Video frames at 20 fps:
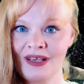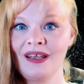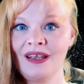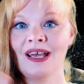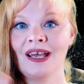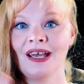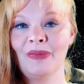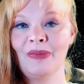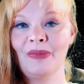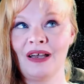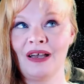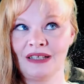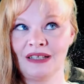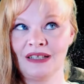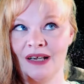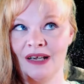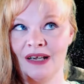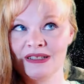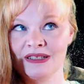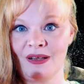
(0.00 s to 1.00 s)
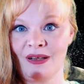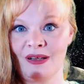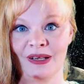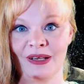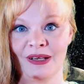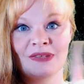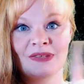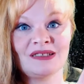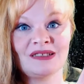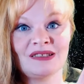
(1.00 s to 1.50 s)
about like what's coming
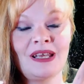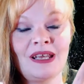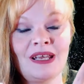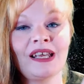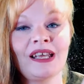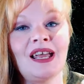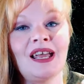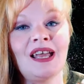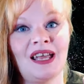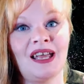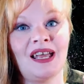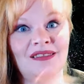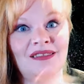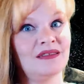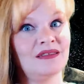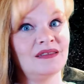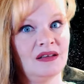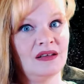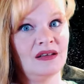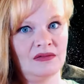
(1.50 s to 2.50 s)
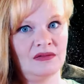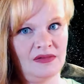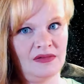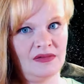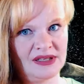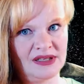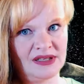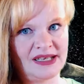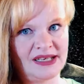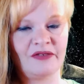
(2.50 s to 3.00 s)
up next week and the
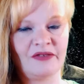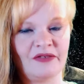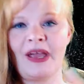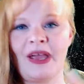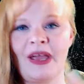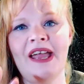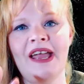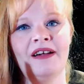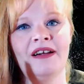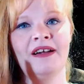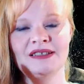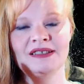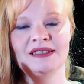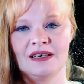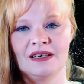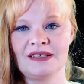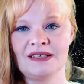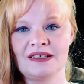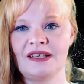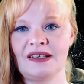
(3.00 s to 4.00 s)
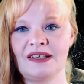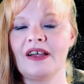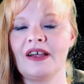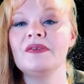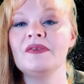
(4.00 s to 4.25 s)
state of my hair, et cetera, et cetera.